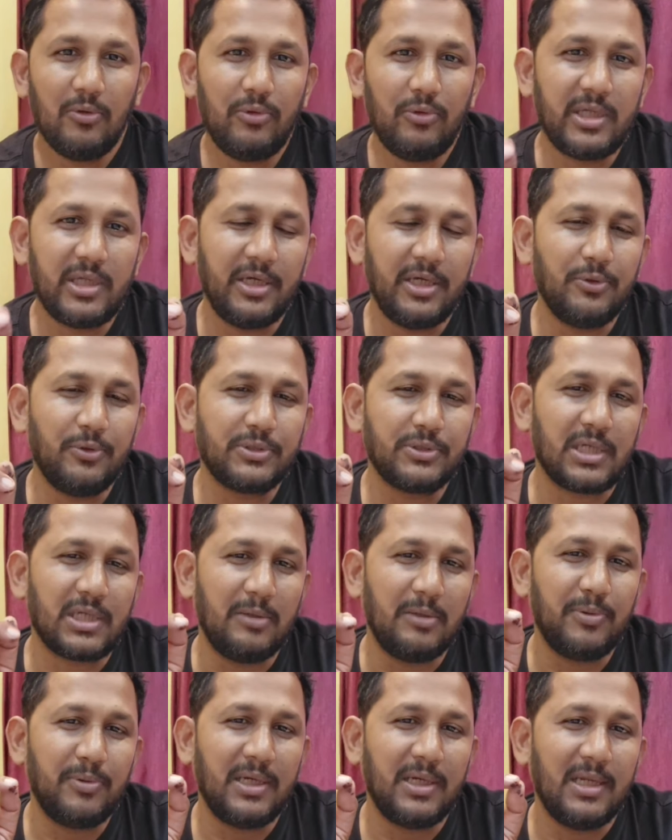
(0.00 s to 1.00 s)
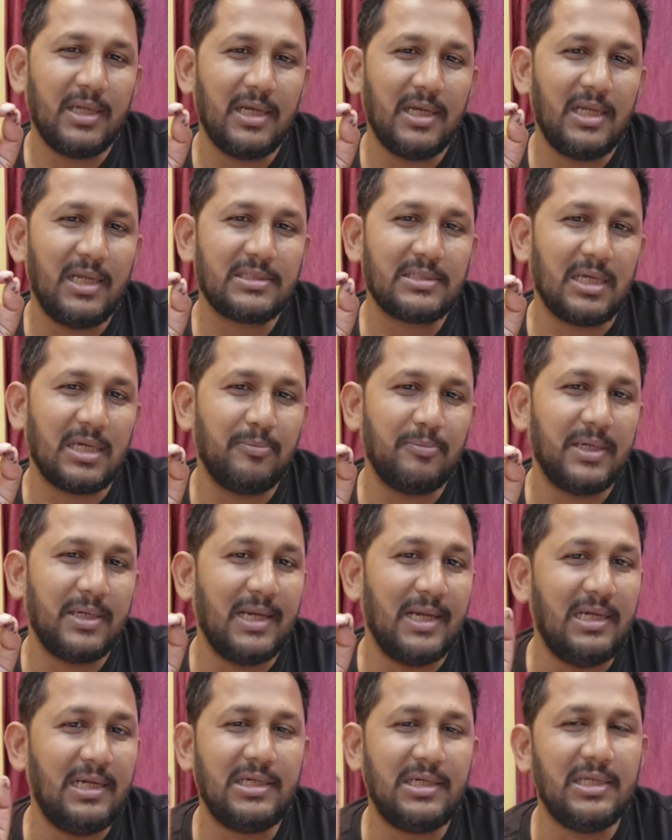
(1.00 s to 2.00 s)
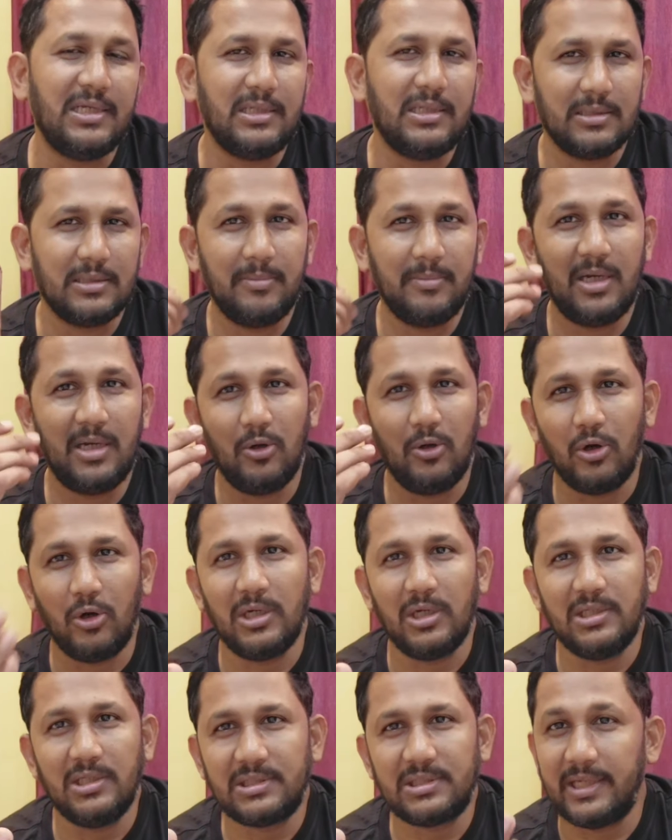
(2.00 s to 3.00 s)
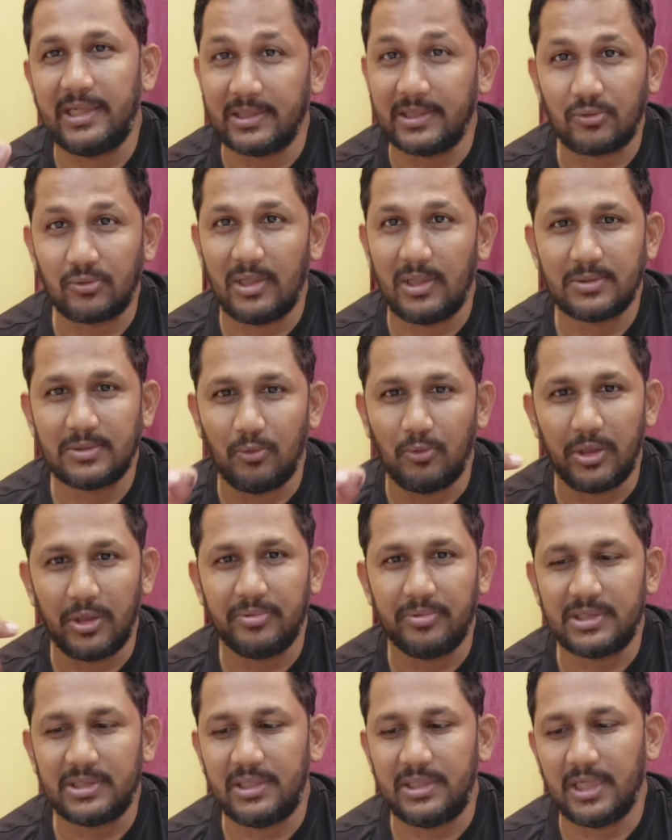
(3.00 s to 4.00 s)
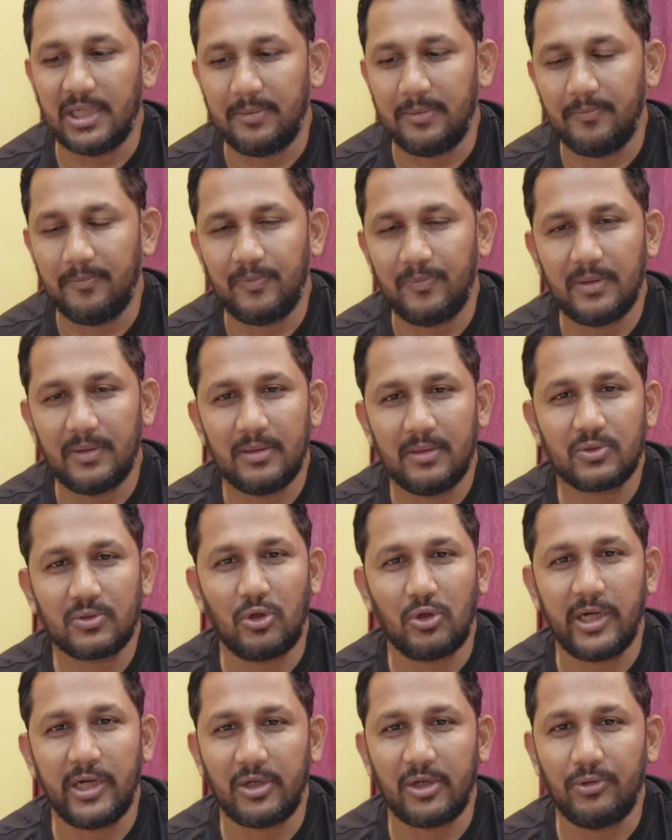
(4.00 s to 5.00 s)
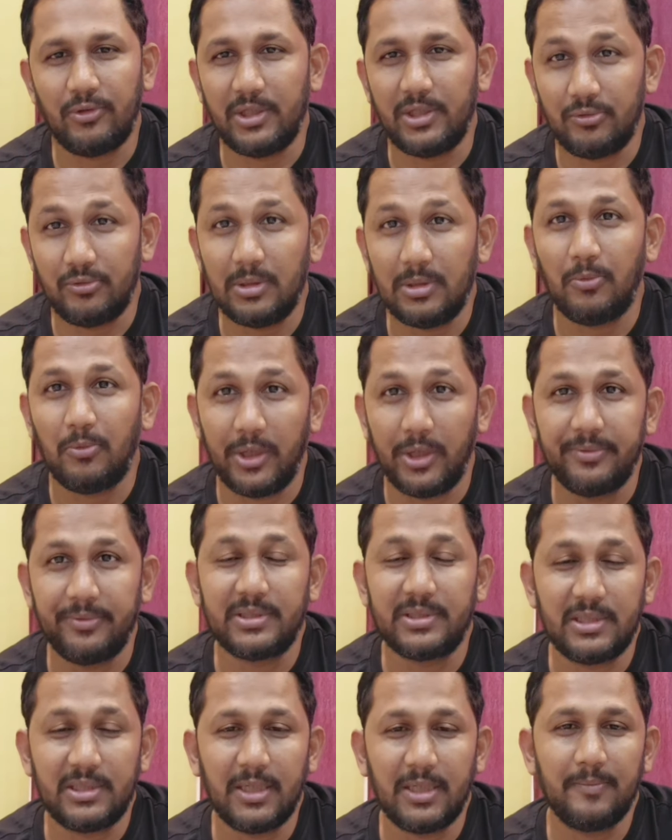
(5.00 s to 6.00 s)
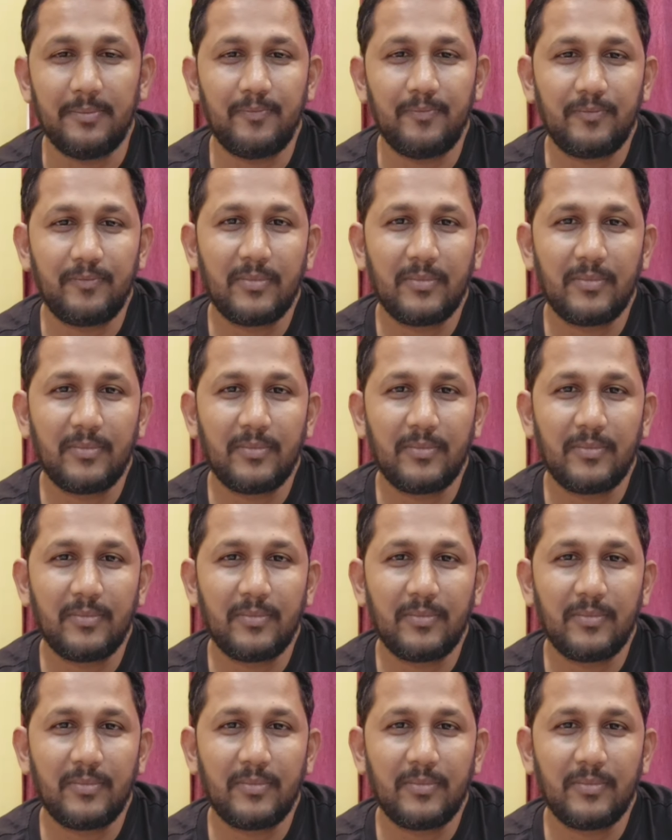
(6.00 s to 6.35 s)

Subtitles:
We can use -ls-lt in long listing as well as modification time, sort according to the modification time.